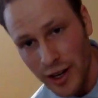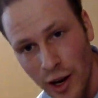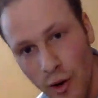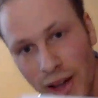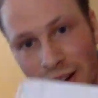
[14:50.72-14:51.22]

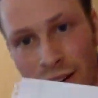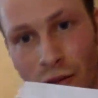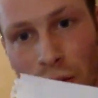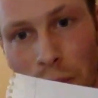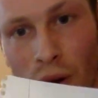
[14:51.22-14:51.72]
go ahead and
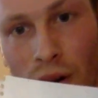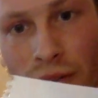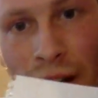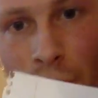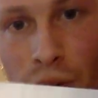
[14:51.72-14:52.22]
rip off
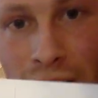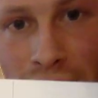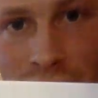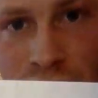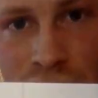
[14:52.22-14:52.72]
our
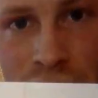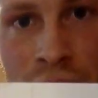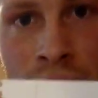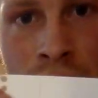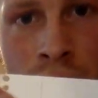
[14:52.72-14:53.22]
edge here.
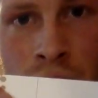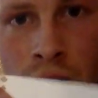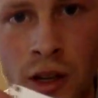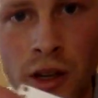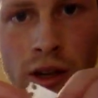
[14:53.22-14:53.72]

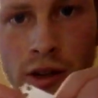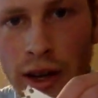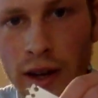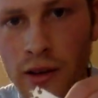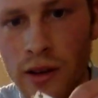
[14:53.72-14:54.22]

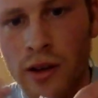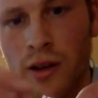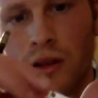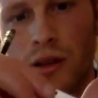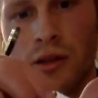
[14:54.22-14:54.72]
Okay,
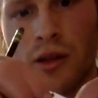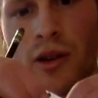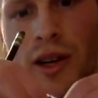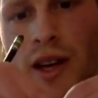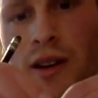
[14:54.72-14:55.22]
so go
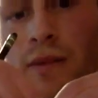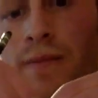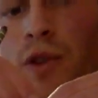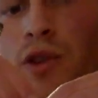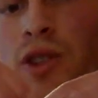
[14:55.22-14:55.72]
ahead,
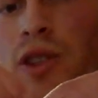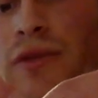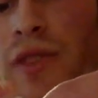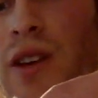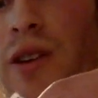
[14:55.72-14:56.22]
use your
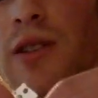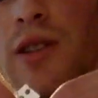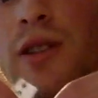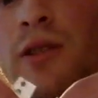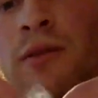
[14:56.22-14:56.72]
fingers.
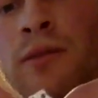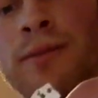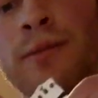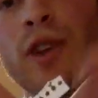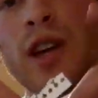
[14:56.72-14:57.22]

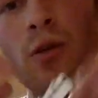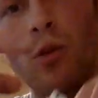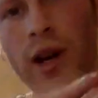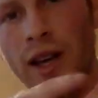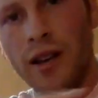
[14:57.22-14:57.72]
All right,
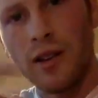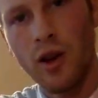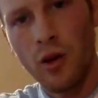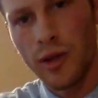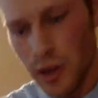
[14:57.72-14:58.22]
one hand is
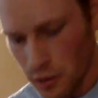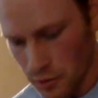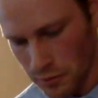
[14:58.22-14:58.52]
holding,